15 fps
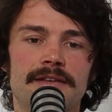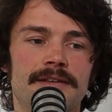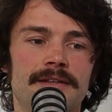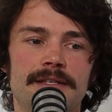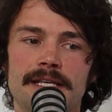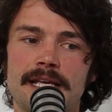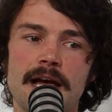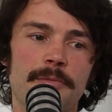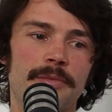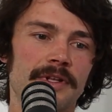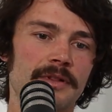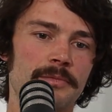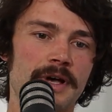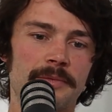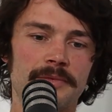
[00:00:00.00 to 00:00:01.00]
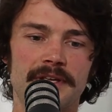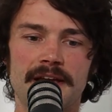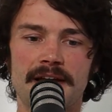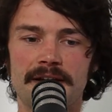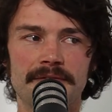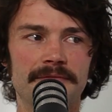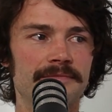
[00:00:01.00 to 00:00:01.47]
pick them up, you
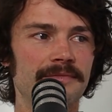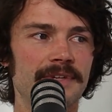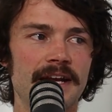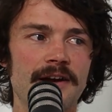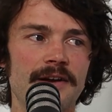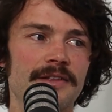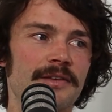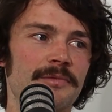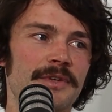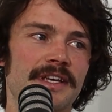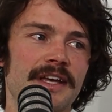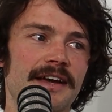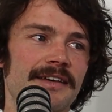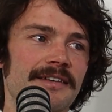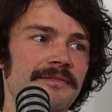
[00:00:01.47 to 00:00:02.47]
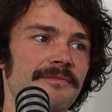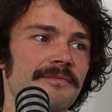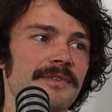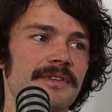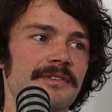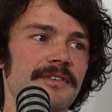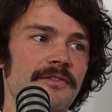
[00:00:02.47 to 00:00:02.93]
can't carry them, you can't
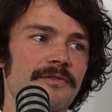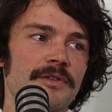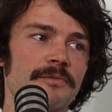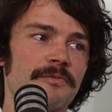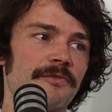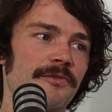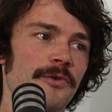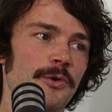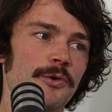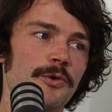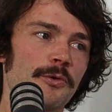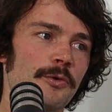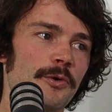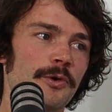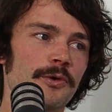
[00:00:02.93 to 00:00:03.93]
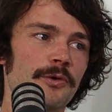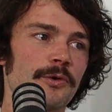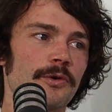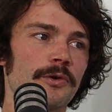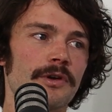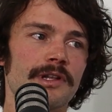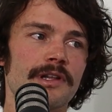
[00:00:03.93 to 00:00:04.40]
give them food or water
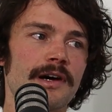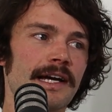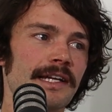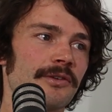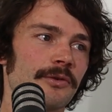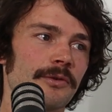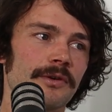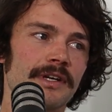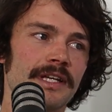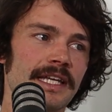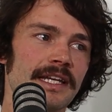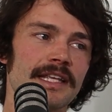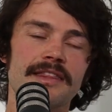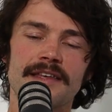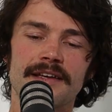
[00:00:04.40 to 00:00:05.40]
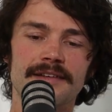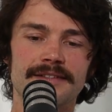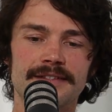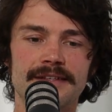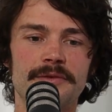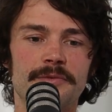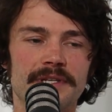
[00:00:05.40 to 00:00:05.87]
or a light or anything. It's
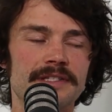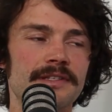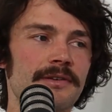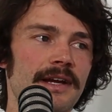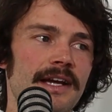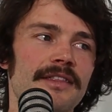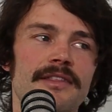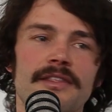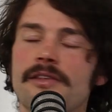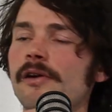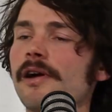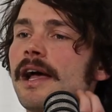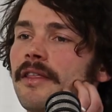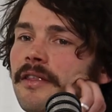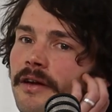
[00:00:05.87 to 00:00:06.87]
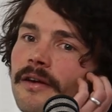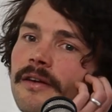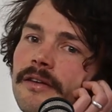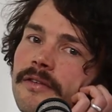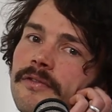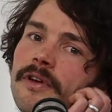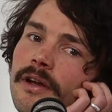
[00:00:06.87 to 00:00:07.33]
like once they're out there, and
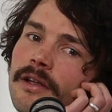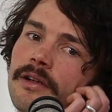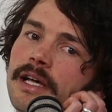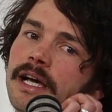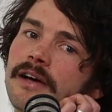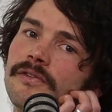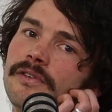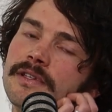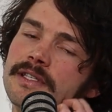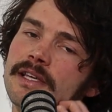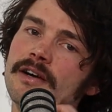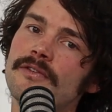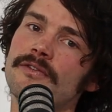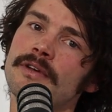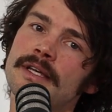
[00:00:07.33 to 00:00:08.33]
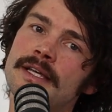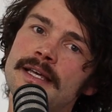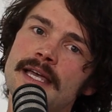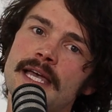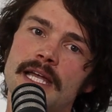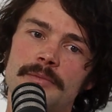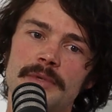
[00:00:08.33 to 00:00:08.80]
you've got to look after yourself.
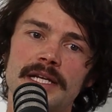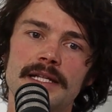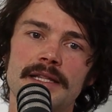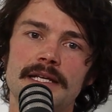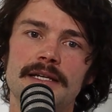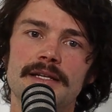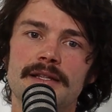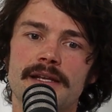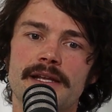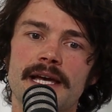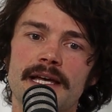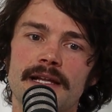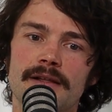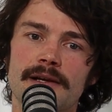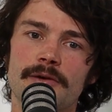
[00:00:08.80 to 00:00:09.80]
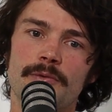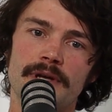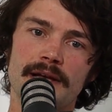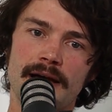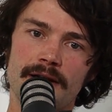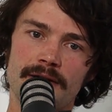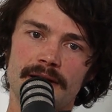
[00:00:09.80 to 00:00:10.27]
And I mean, at the end of the day, like we
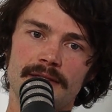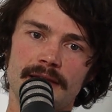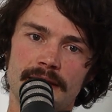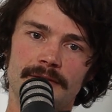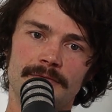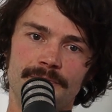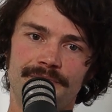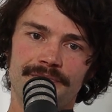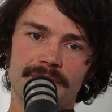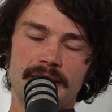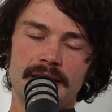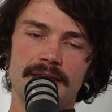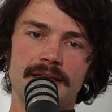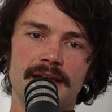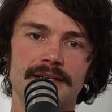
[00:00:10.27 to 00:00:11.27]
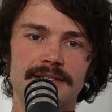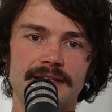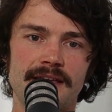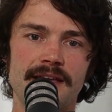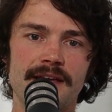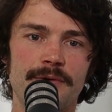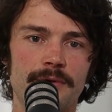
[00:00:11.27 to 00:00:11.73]
are at that
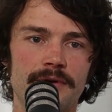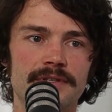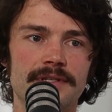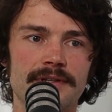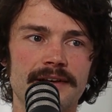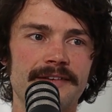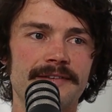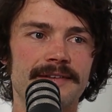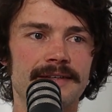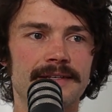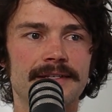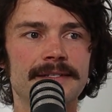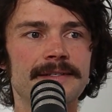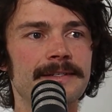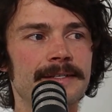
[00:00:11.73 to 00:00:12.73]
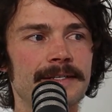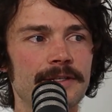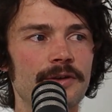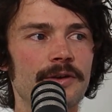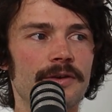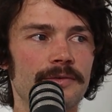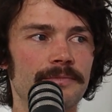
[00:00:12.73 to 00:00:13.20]
tier where it's like you're